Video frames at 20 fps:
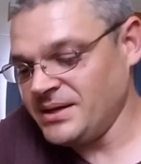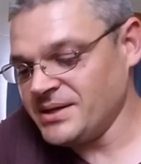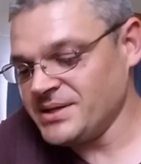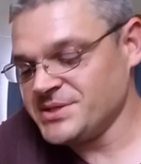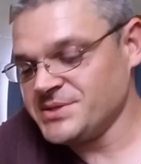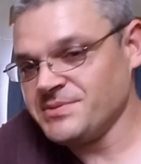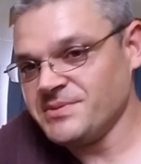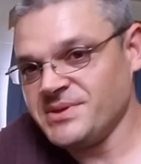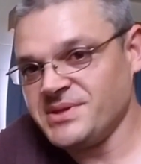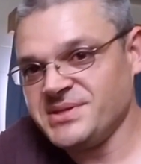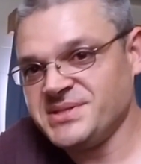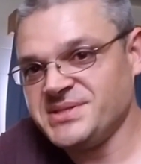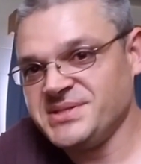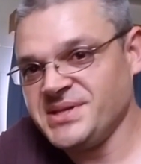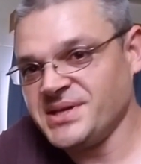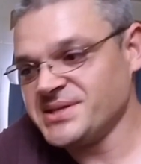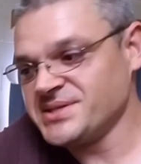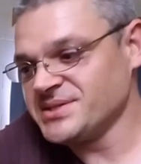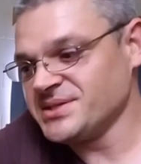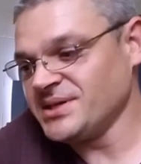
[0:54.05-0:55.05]
guess with
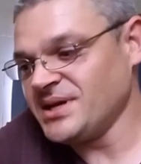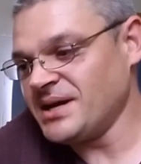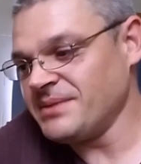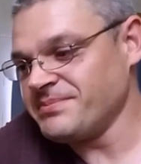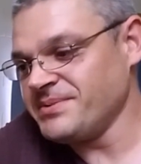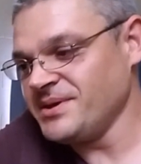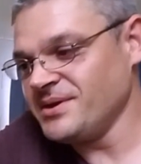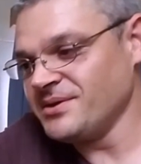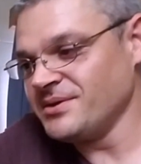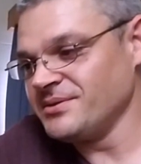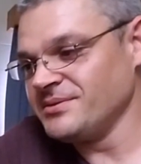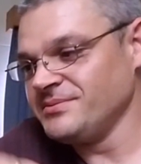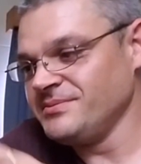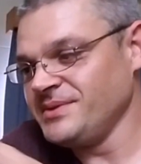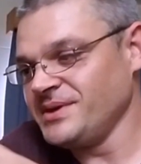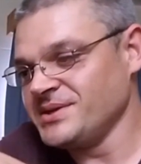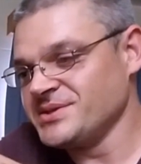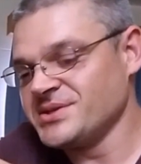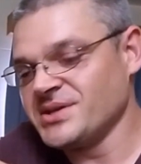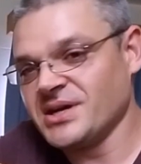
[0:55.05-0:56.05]
stick slop here,
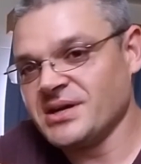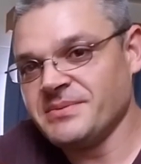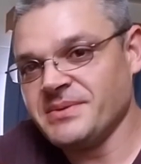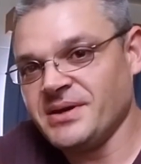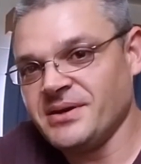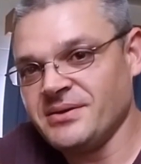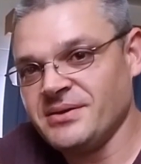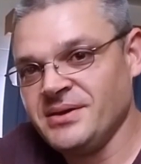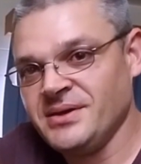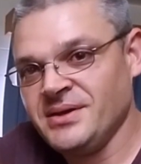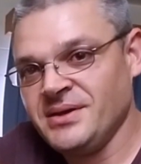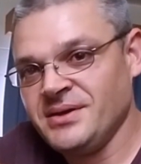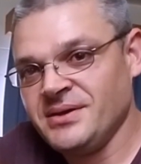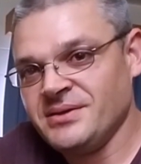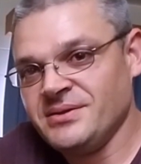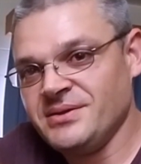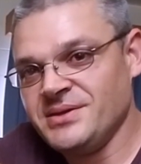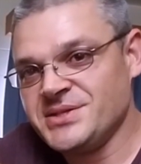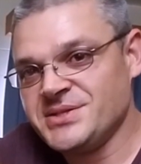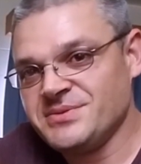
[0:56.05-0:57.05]
we can talk about
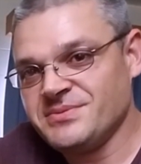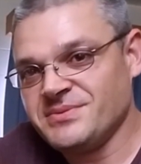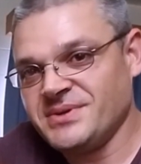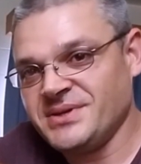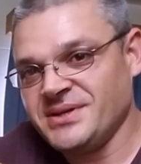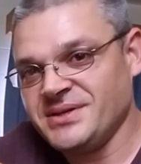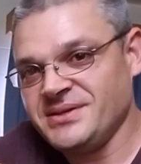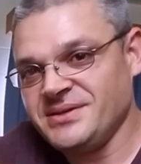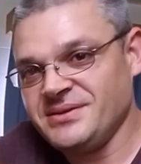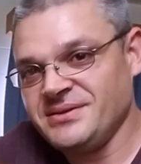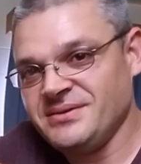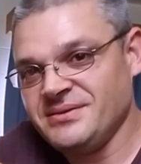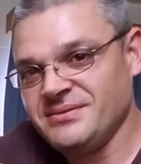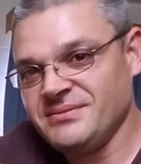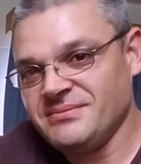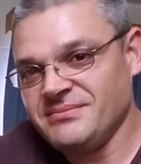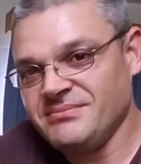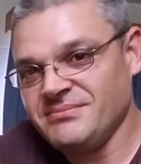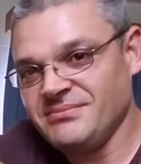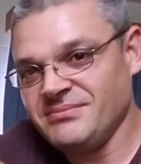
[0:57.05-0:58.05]
this one.
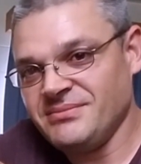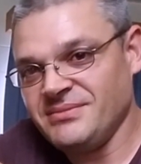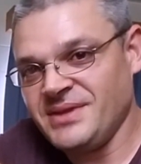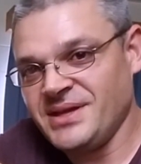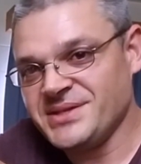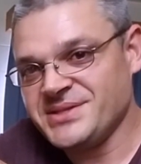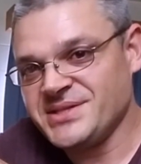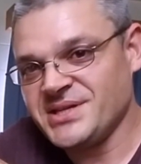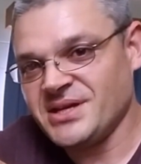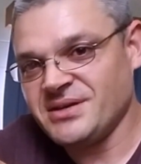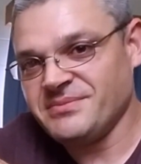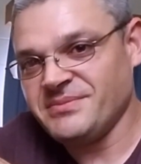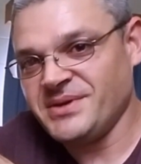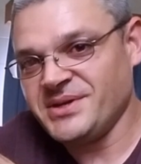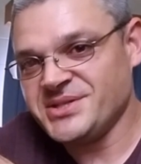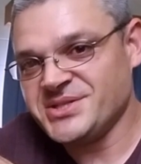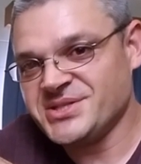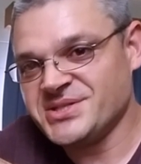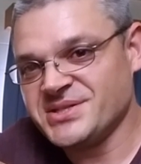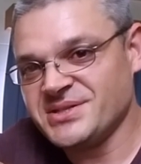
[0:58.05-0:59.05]
That's how
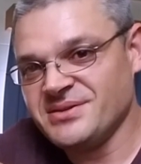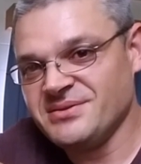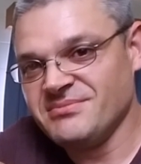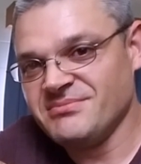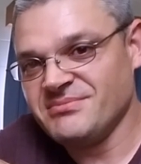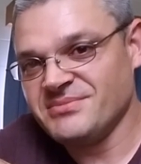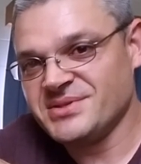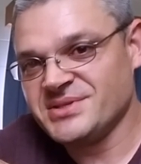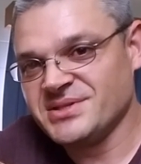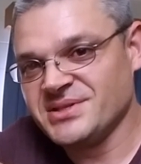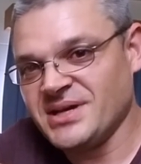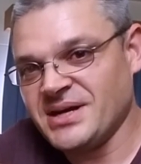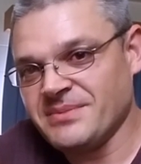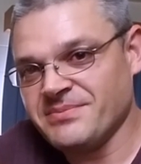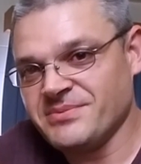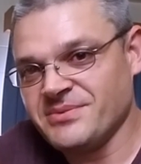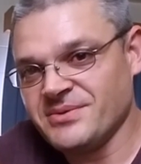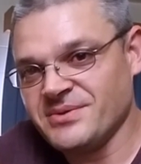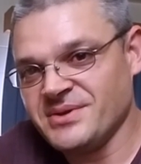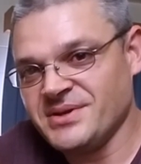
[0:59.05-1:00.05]
much
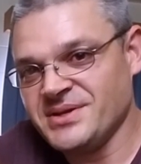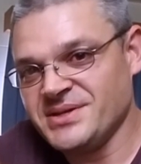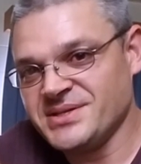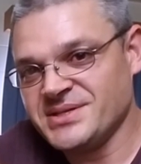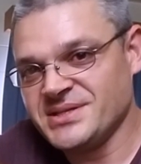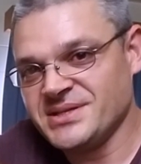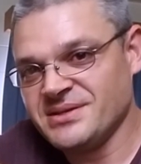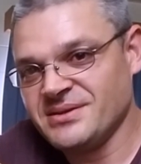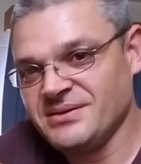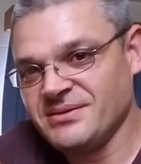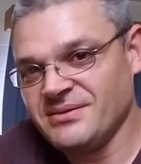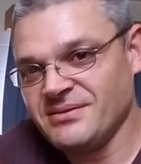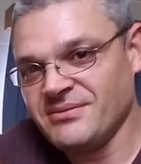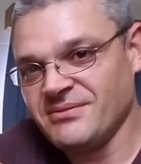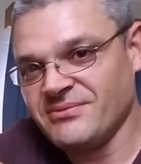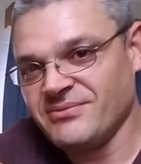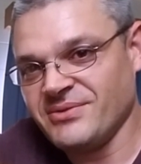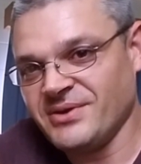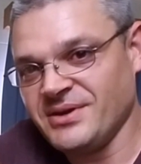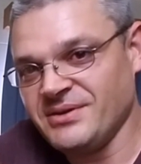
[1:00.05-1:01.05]
slop there is
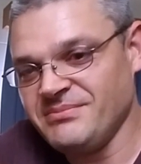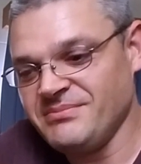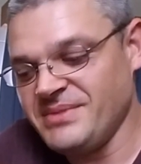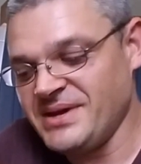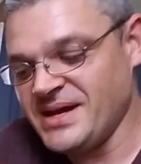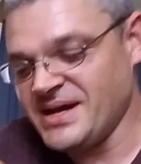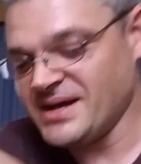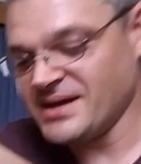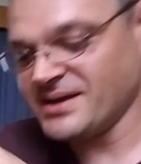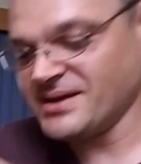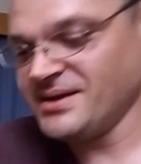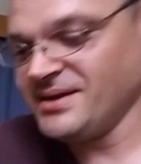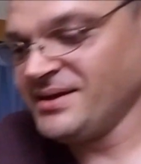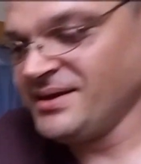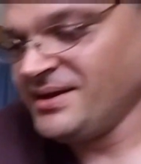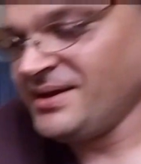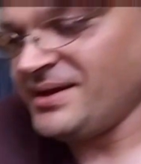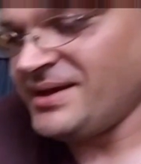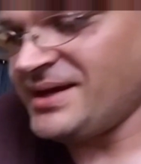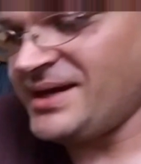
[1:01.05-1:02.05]
front and back
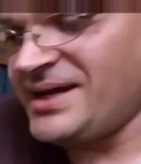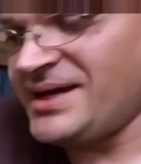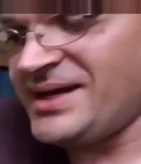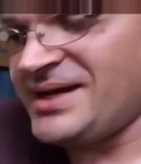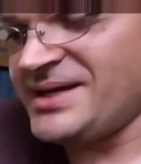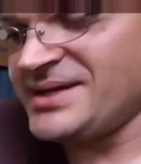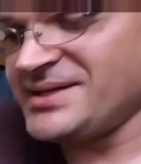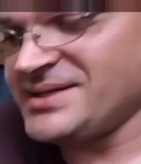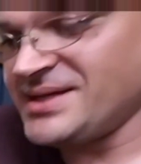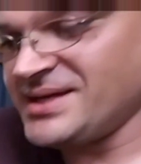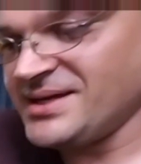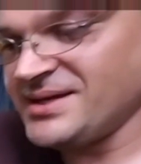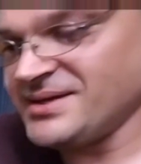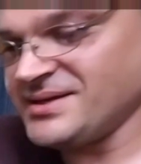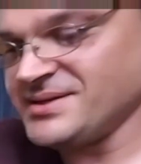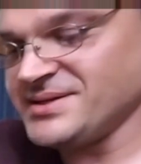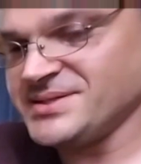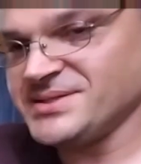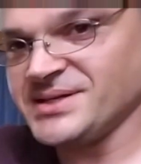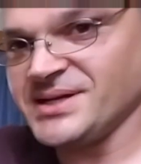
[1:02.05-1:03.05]
and
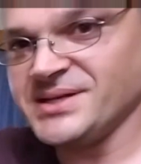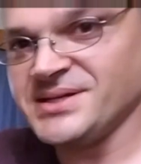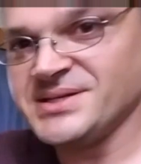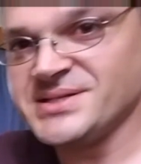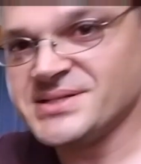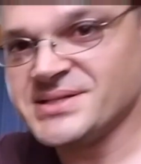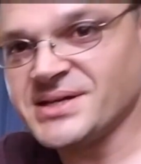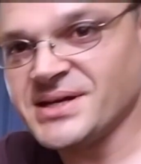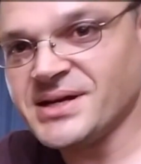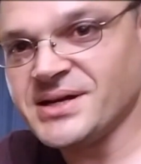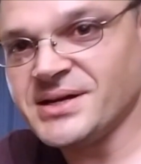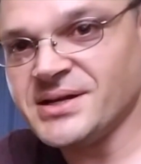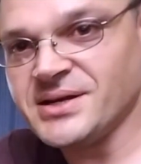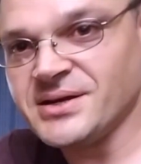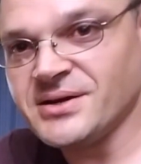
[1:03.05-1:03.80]
side to side